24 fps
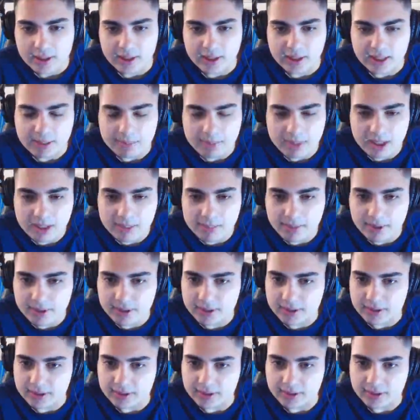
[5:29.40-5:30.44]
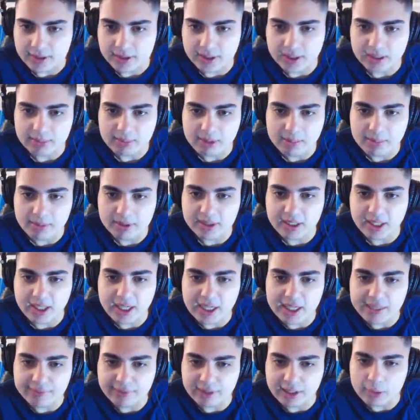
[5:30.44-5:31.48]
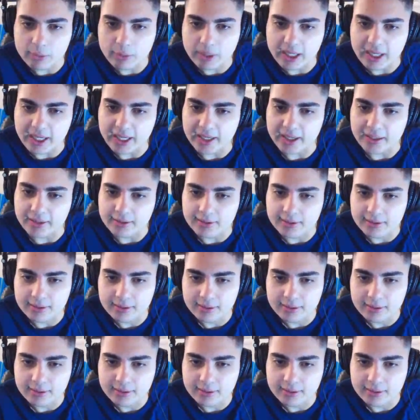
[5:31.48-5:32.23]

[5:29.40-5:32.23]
He remembered. He remembered the rivalry we had.